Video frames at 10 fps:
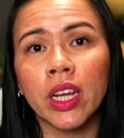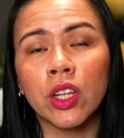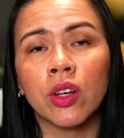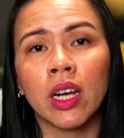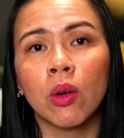at
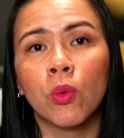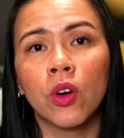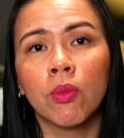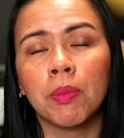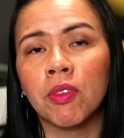your net
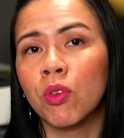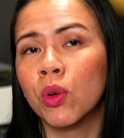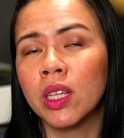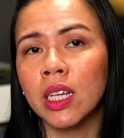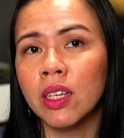worth
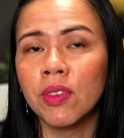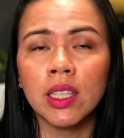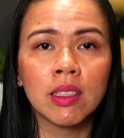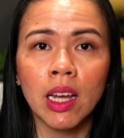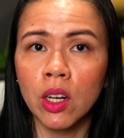before they even
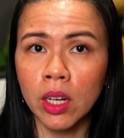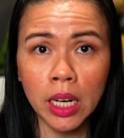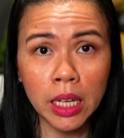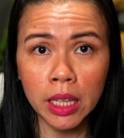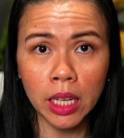decide on
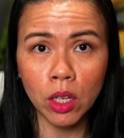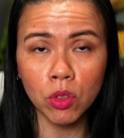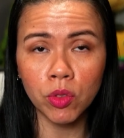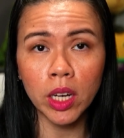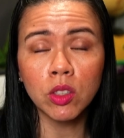anything
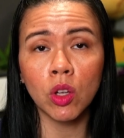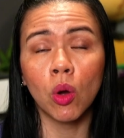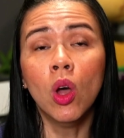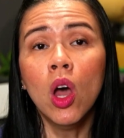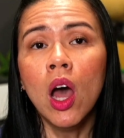else, right?
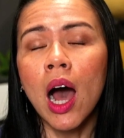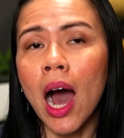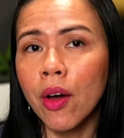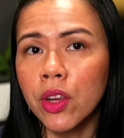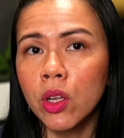So
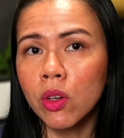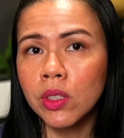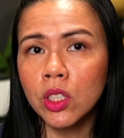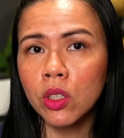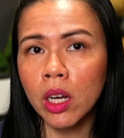how do you
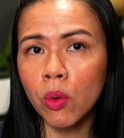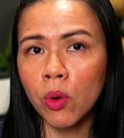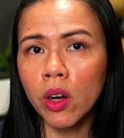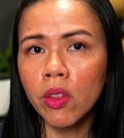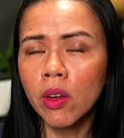increase your net
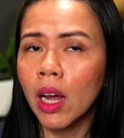worth?